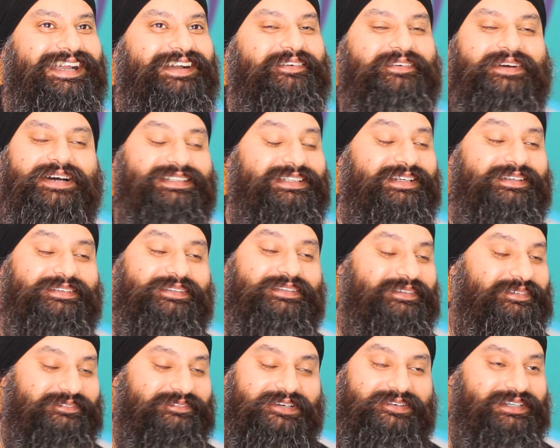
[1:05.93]
Well, I don't
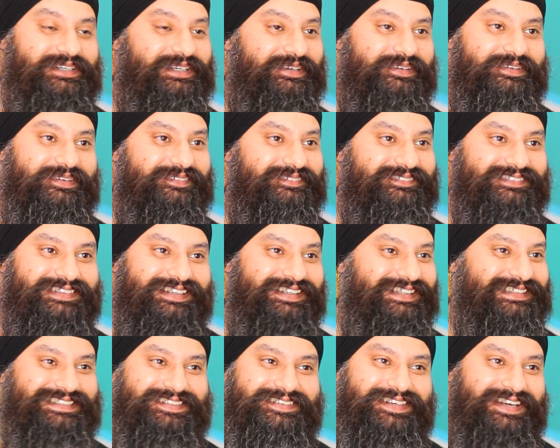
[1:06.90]
look very new. I
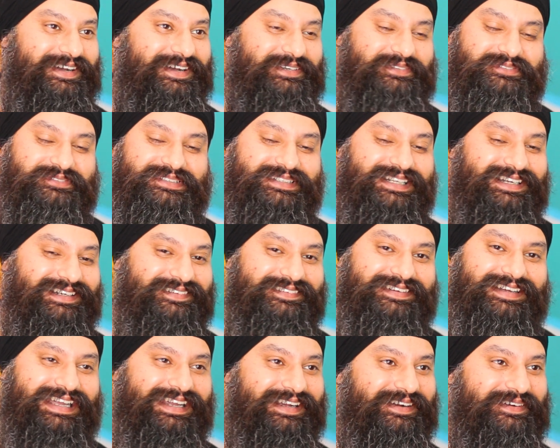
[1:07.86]
feel like I'm
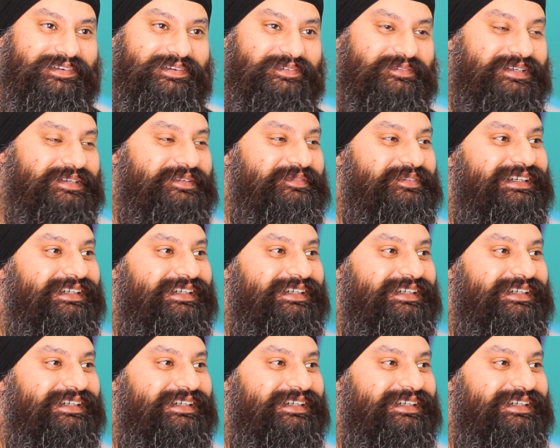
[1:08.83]
getting on a bit.